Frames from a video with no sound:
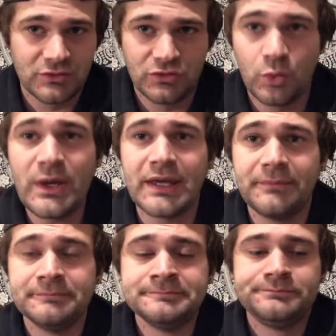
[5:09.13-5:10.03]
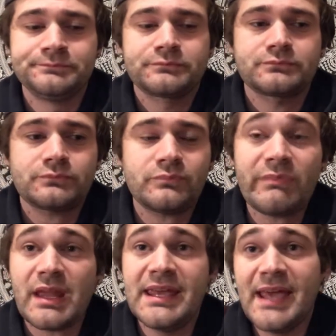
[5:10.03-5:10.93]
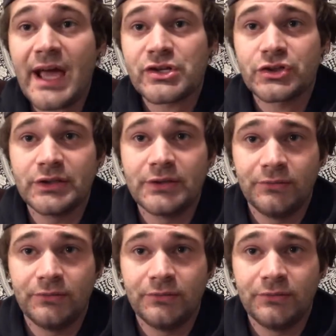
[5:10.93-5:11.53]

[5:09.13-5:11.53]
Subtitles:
tweet, he actually